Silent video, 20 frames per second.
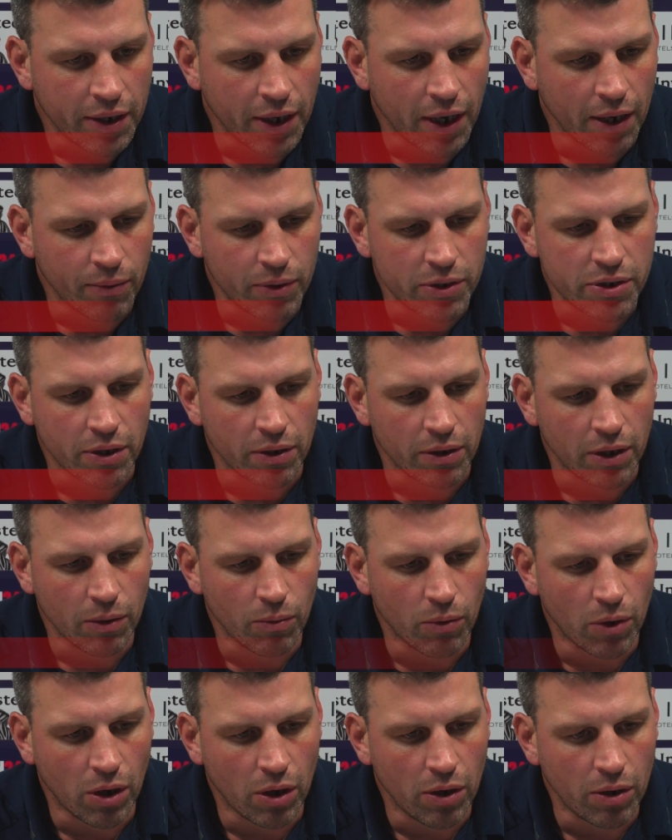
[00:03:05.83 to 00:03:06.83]
Yeah, we certainly
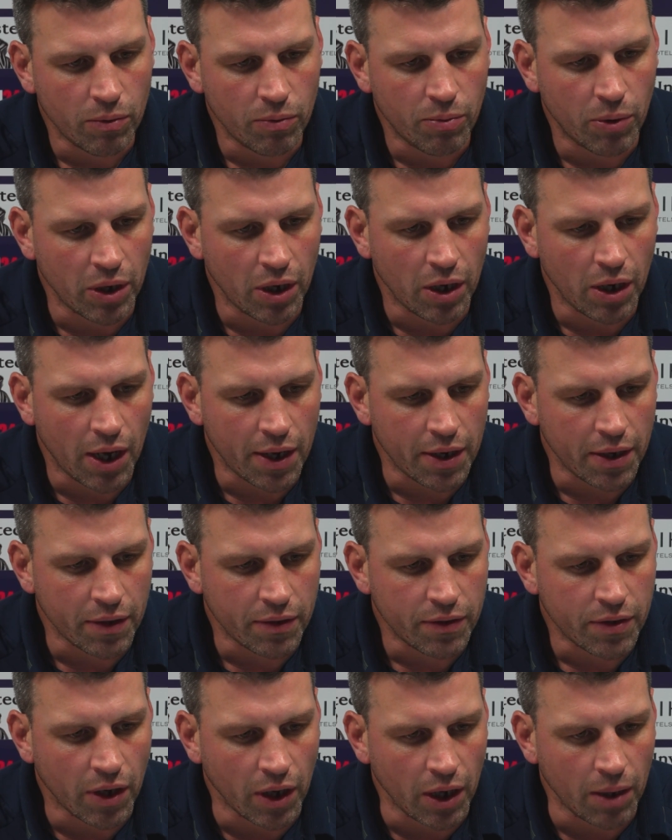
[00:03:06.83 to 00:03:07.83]
were, and we put a lot
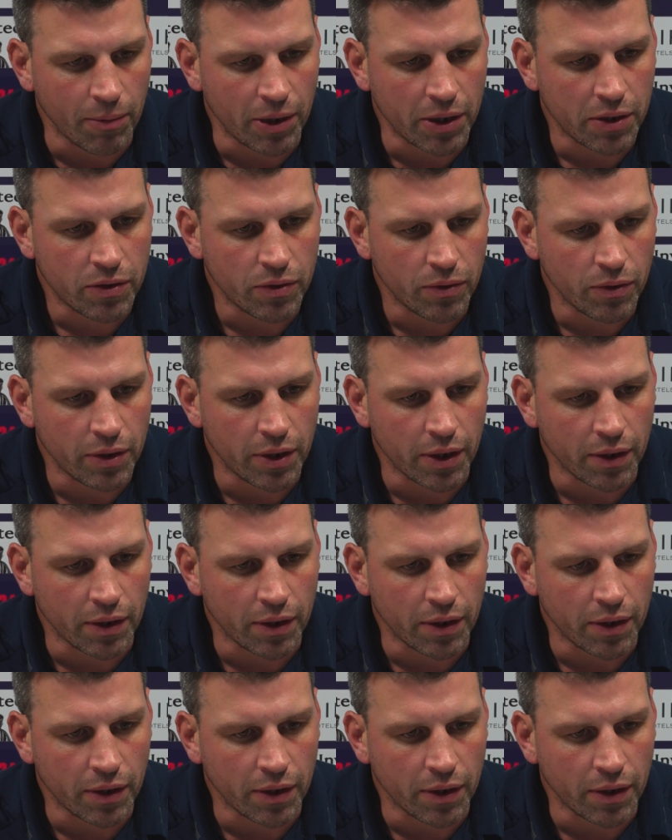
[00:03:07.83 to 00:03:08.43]
of time into it.